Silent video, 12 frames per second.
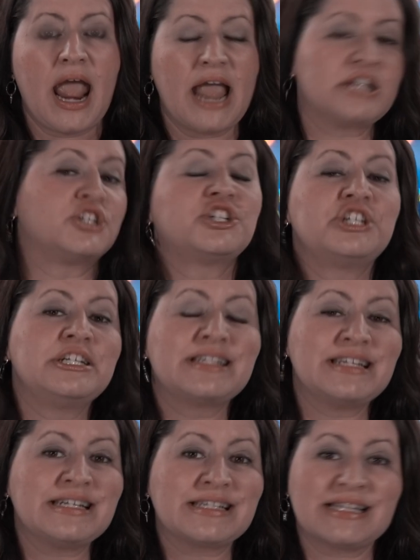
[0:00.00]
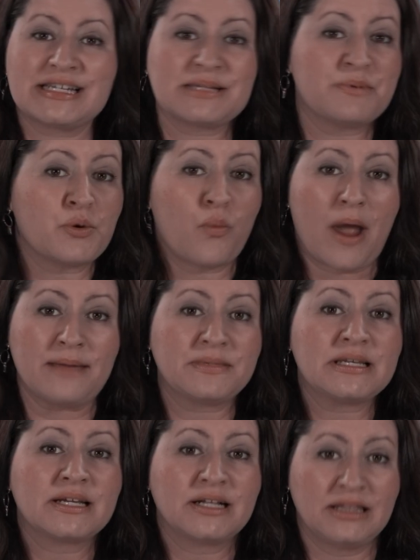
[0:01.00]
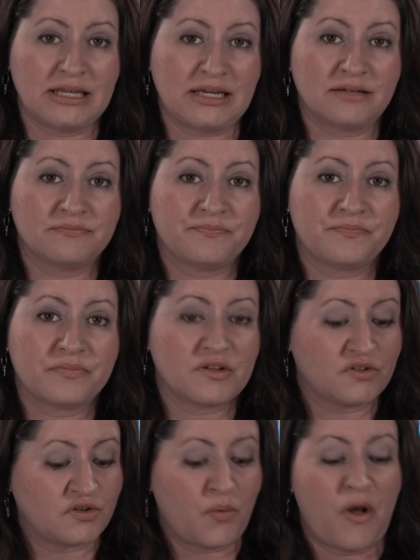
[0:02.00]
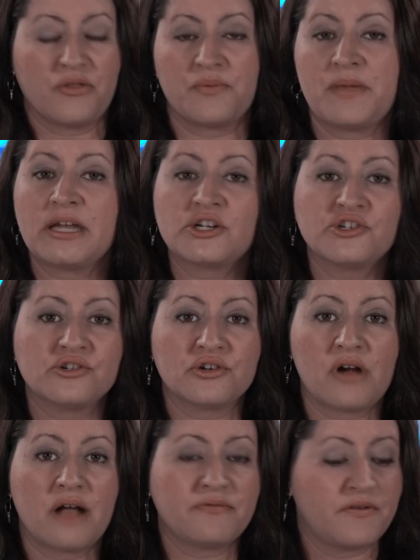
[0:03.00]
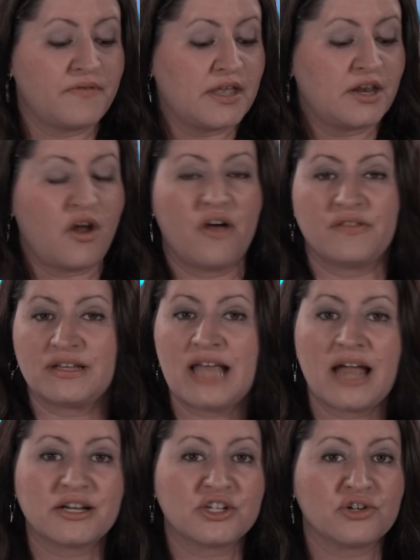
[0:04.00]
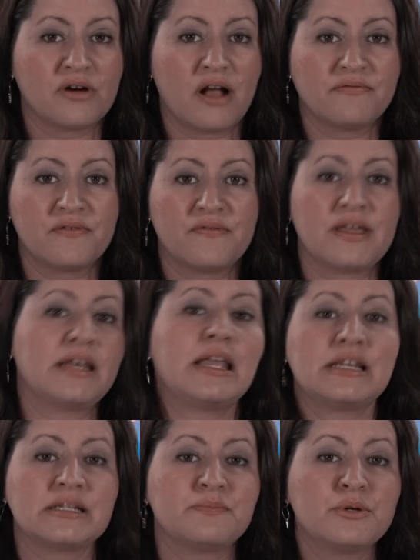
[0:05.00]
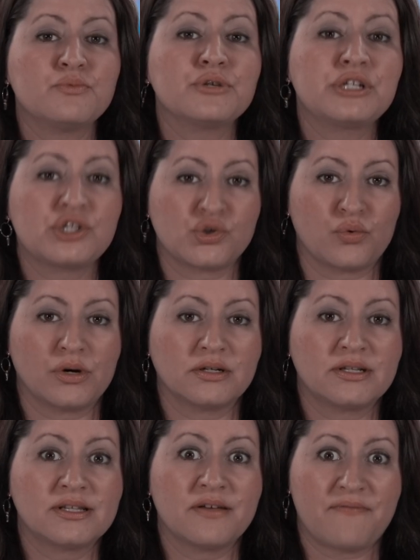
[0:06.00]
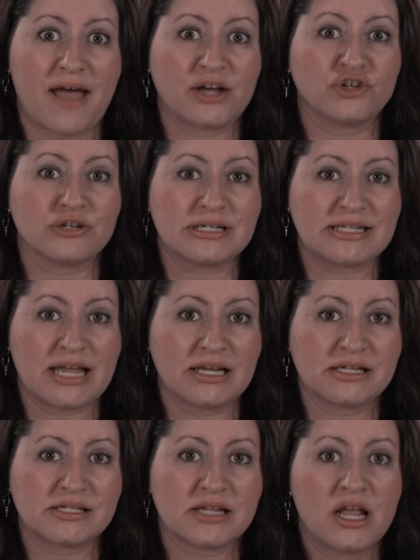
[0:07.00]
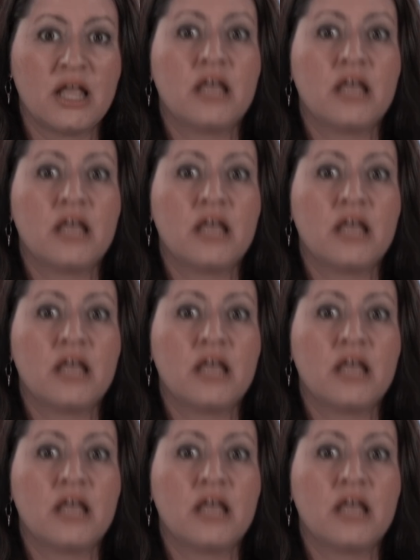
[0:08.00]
and she sees that it's been wiped clean. So all the pictures are off of it, all the texts are off of it. It has been restored to factory settings.